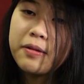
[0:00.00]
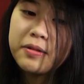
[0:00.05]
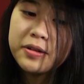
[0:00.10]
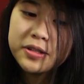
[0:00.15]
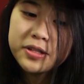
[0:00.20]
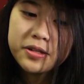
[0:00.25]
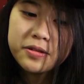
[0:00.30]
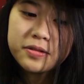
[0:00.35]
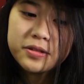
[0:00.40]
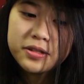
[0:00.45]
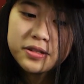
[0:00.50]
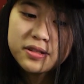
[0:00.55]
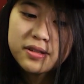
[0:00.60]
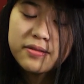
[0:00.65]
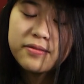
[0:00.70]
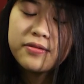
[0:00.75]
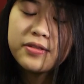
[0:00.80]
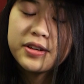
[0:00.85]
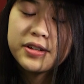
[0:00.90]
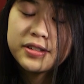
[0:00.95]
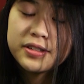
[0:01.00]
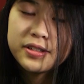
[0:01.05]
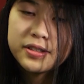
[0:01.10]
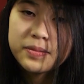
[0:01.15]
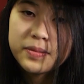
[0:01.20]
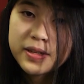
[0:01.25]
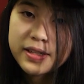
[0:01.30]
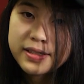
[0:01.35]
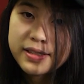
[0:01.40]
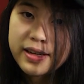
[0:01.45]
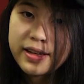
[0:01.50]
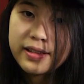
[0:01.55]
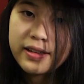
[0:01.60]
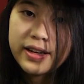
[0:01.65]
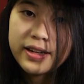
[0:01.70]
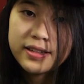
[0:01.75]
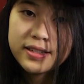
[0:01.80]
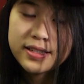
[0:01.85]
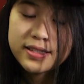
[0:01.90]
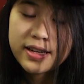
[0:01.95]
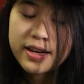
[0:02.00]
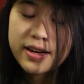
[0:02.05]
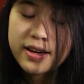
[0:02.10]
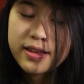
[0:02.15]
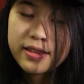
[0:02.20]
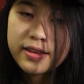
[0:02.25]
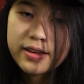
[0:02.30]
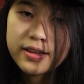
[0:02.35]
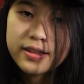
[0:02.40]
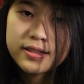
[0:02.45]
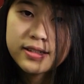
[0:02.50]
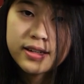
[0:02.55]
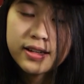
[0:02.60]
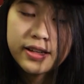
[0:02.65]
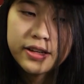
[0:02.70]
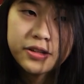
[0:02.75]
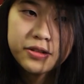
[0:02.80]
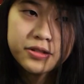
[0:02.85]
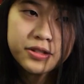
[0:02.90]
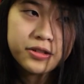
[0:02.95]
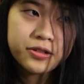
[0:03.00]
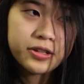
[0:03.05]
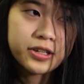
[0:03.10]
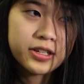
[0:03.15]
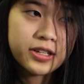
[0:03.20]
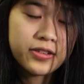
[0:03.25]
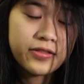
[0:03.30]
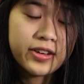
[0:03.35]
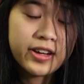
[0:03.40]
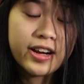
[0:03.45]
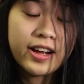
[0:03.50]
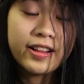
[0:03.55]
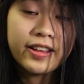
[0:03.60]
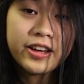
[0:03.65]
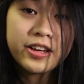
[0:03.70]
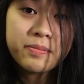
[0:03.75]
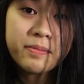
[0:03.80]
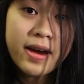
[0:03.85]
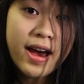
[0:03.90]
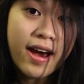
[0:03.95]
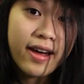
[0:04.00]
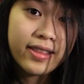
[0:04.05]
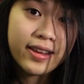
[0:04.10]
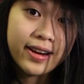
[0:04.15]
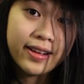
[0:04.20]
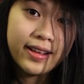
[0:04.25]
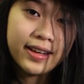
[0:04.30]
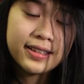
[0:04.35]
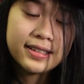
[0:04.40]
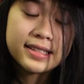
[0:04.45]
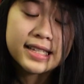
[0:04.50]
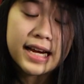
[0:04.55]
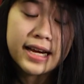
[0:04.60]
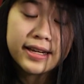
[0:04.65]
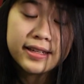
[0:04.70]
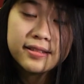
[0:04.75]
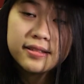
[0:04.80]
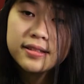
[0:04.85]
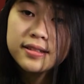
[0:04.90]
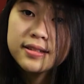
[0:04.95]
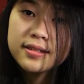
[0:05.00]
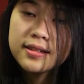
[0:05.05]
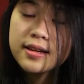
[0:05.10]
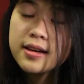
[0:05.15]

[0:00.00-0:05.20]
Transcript: I want to go into some field because I like designing things and I like using creativity. I like math and I like science,